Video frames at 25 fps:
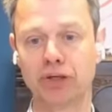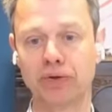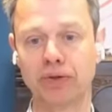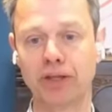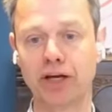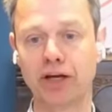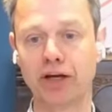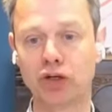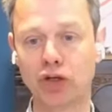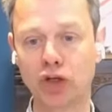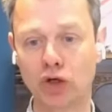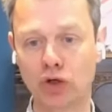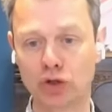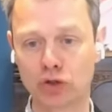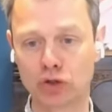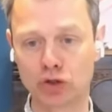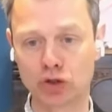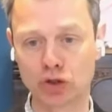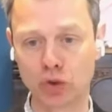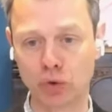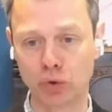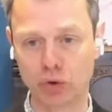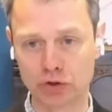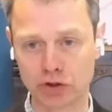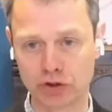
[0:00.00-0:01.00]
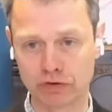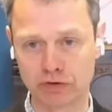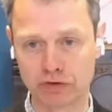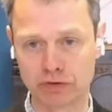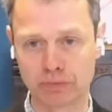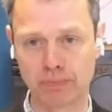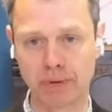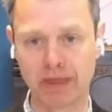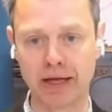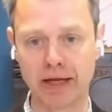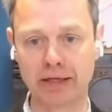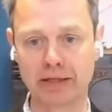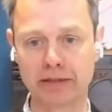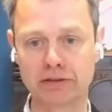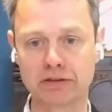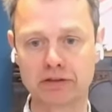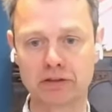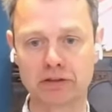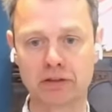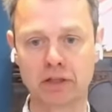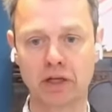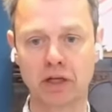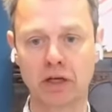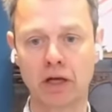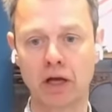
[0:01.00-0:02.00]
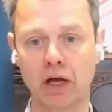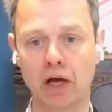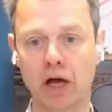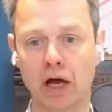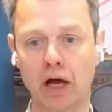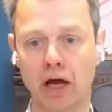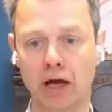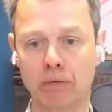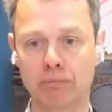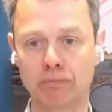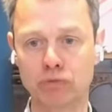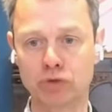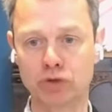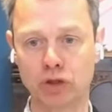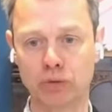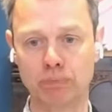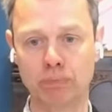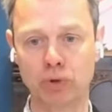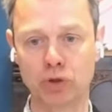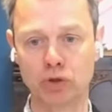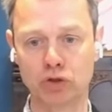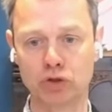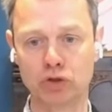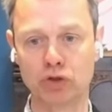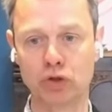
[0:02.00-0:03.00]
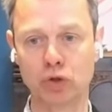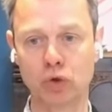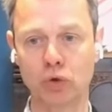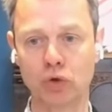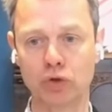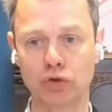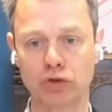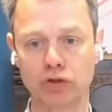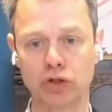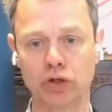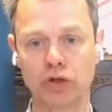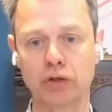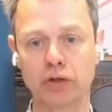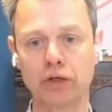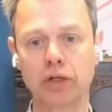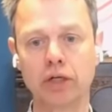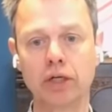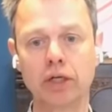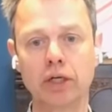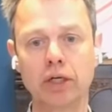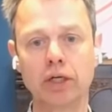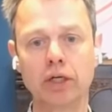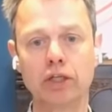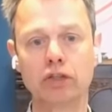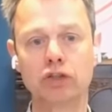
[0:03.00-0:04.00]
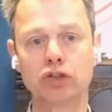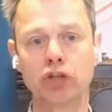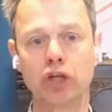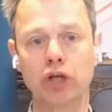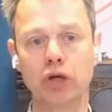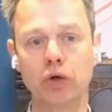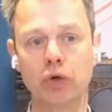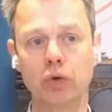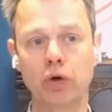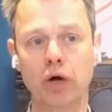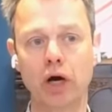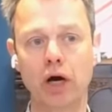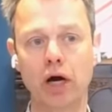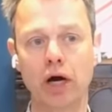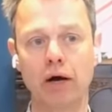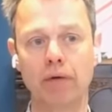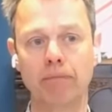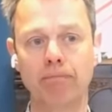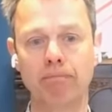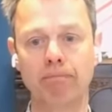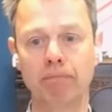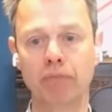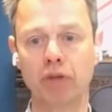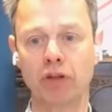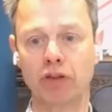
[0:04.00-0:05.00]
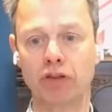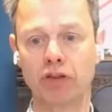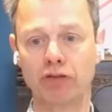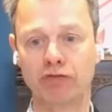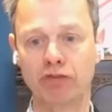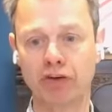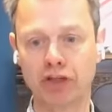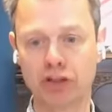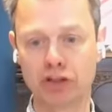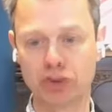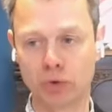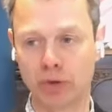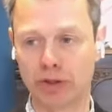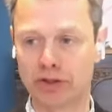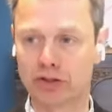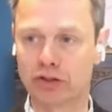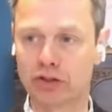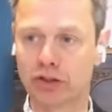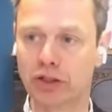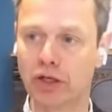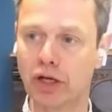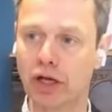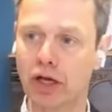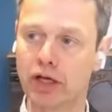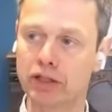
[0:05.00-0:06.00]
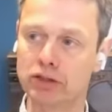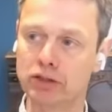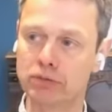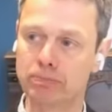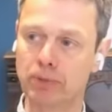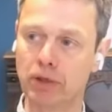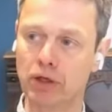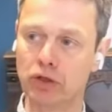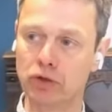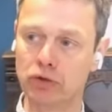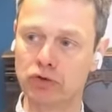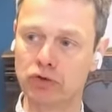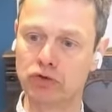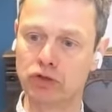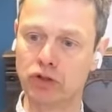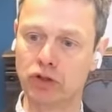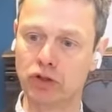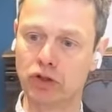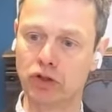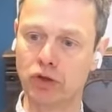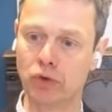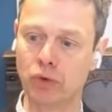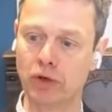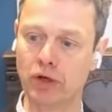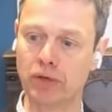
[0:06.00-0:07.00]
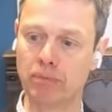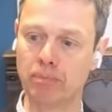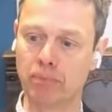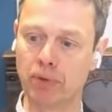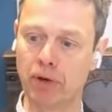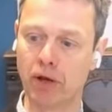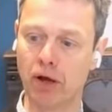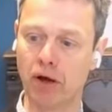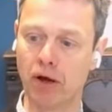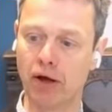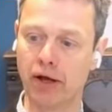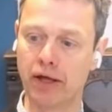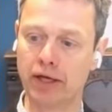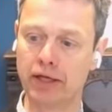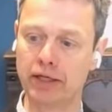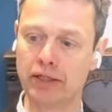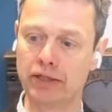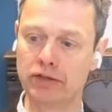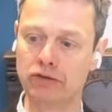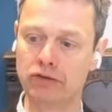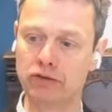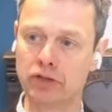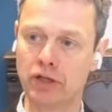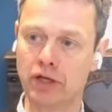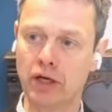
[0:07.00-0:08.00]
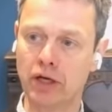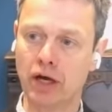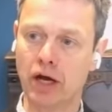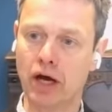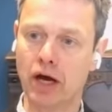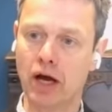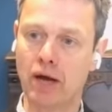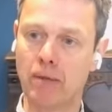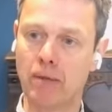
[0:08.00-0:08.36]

So they are not short of space to put stores on. So the first question, I suppose, that you imply is,